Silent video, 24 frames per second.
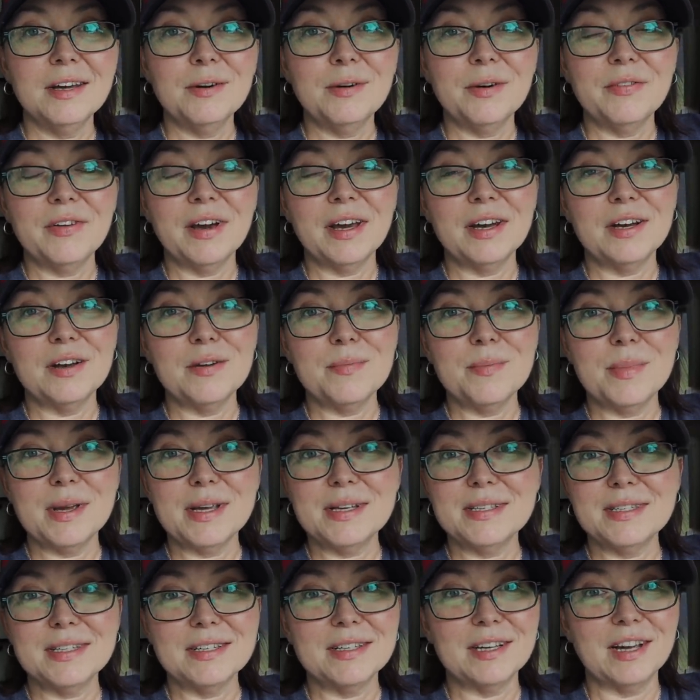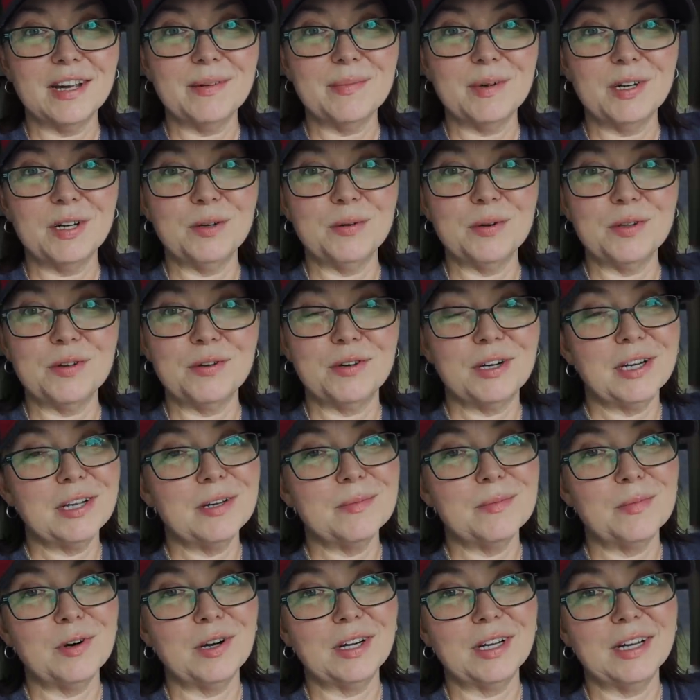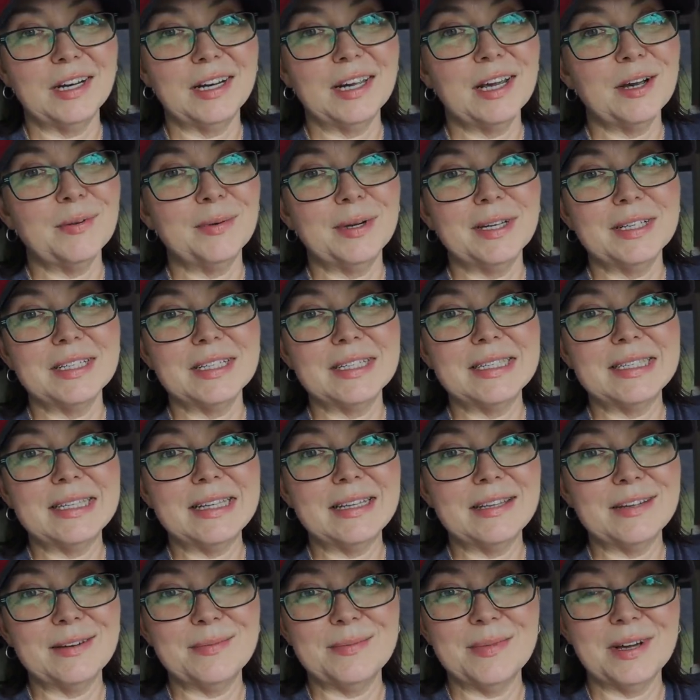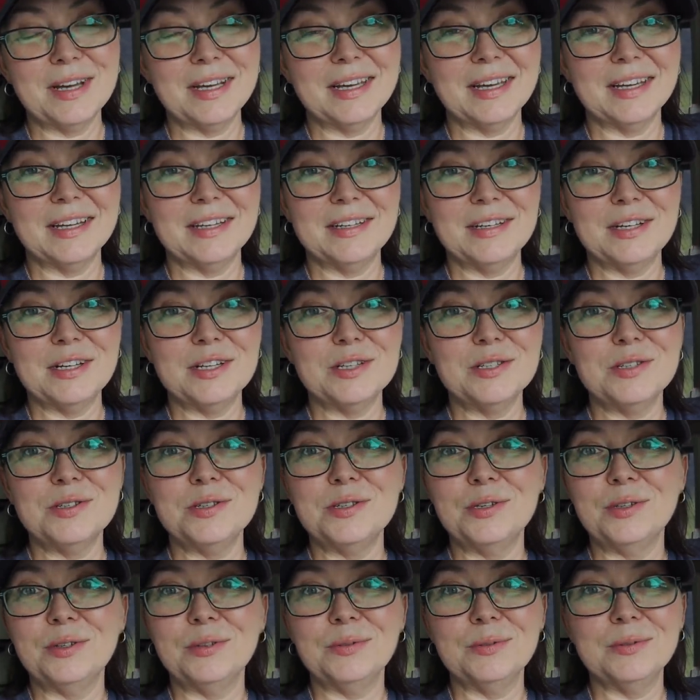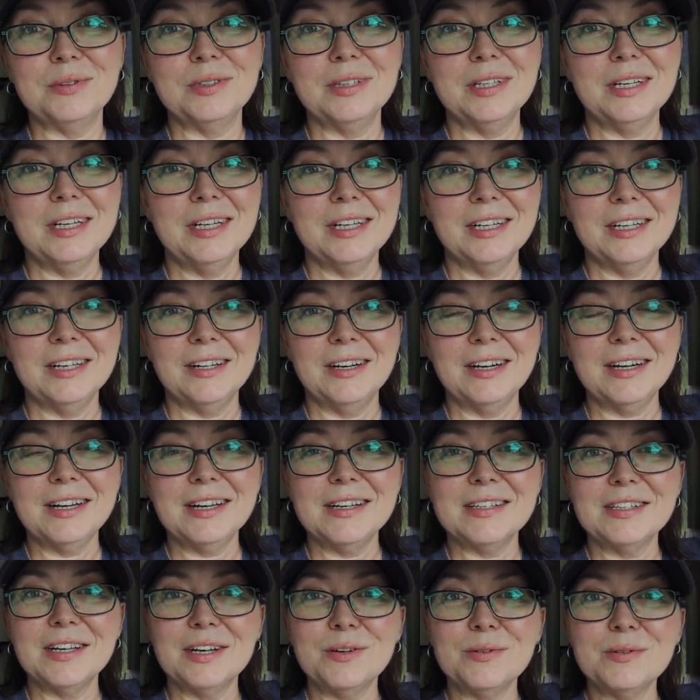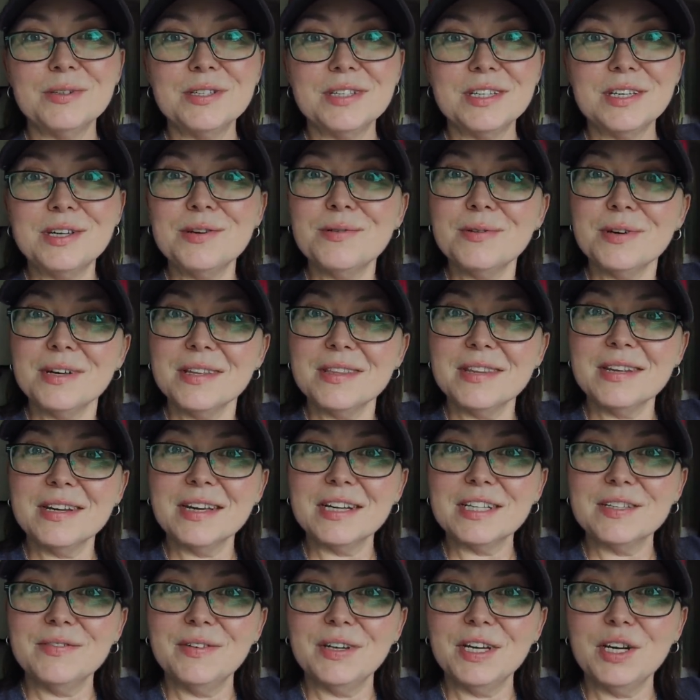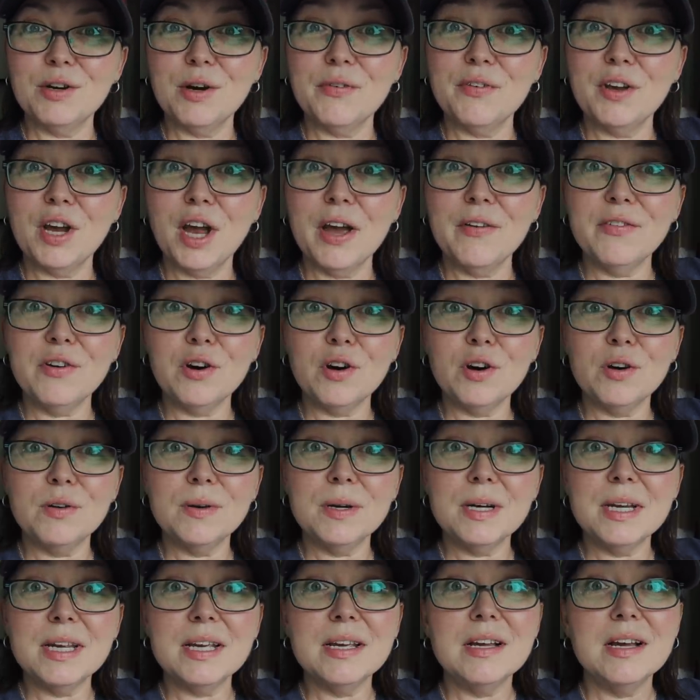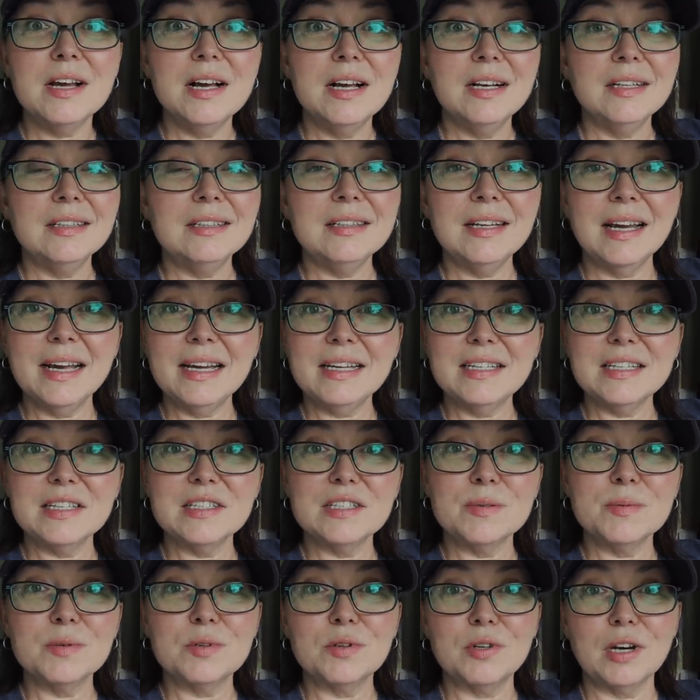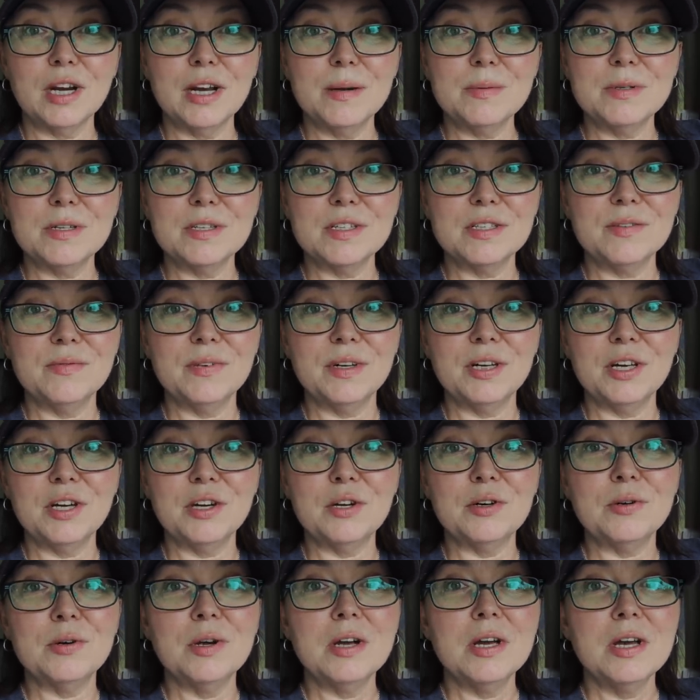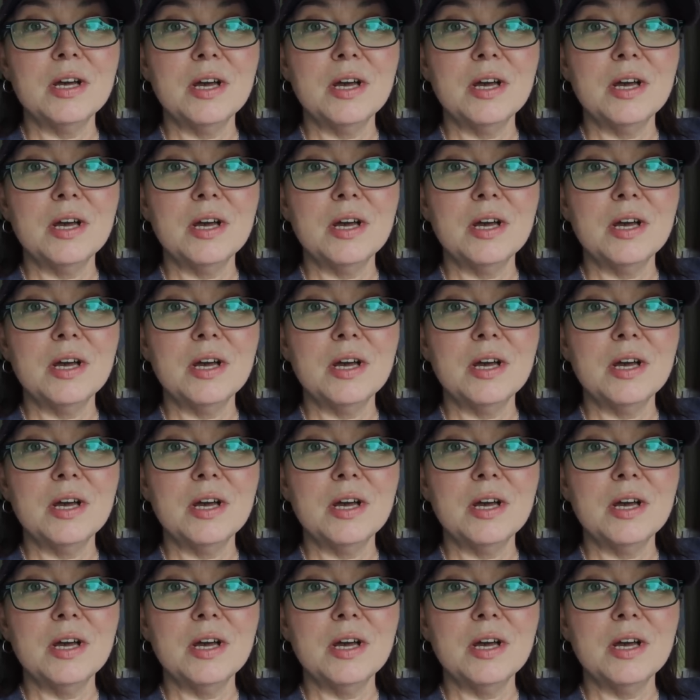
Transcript: We've had an amazing time here with Grant and Mark, and I can't wait to see them again soon. All right, guys, I will see you in the next video. If you haven't already liked and subscribed to this video,